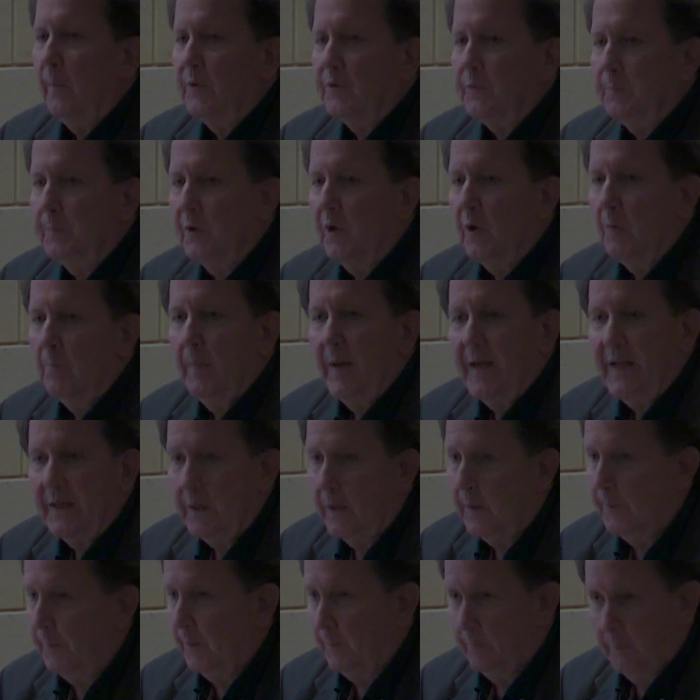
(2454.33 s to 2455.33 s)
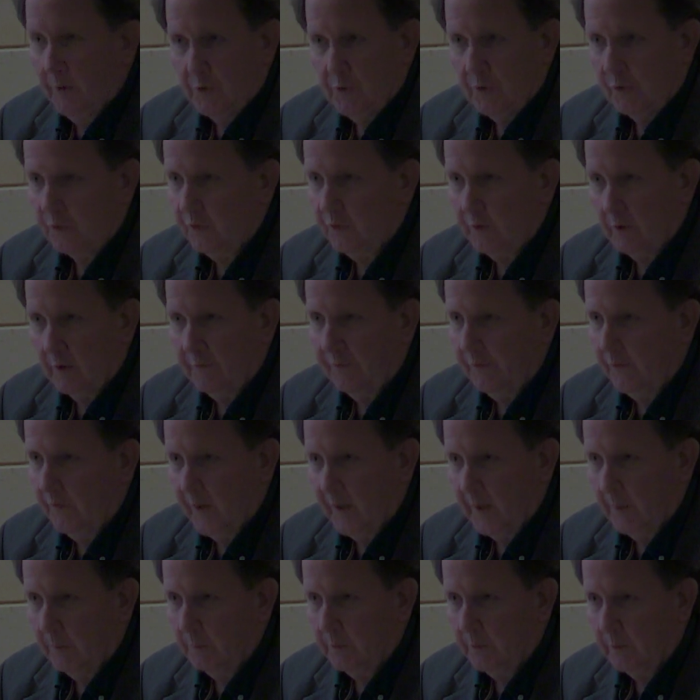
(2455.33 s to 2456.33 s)
Beer made up a bunch of stuff in
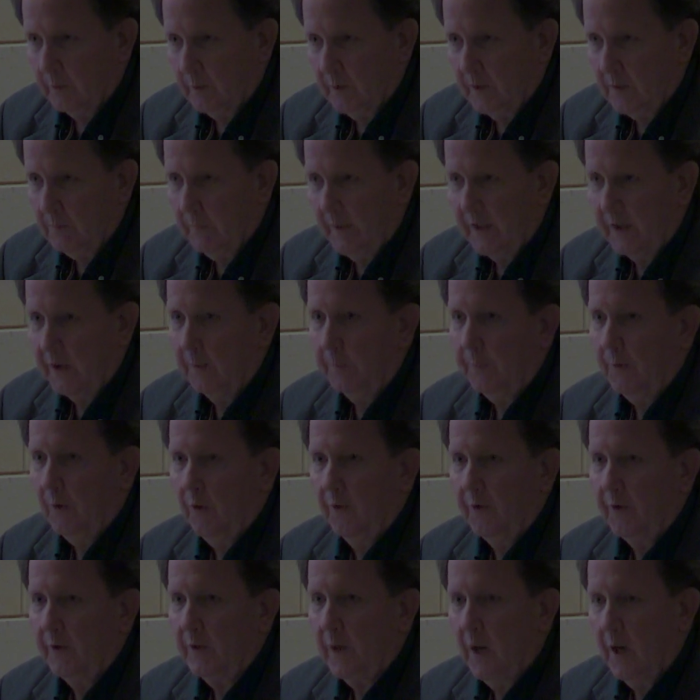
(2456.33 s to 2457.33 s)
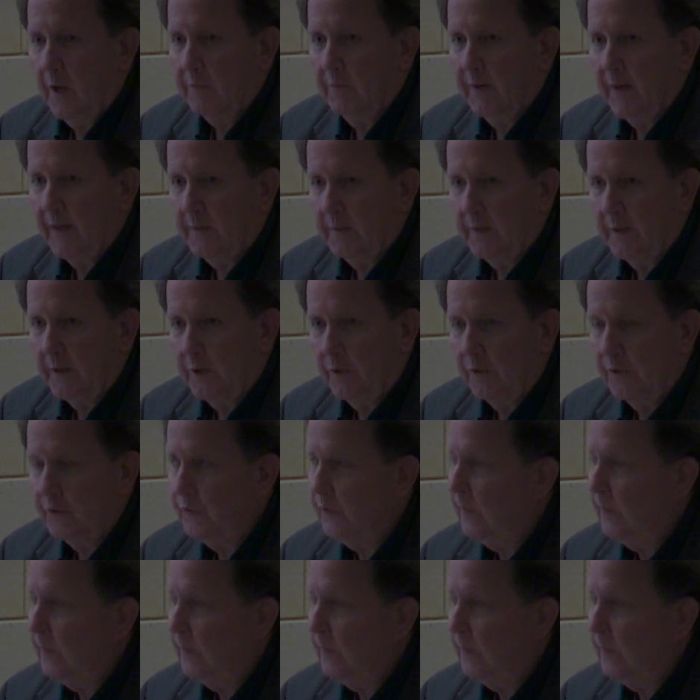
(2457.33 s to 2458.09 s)
that book. He made up all the Conrad letters.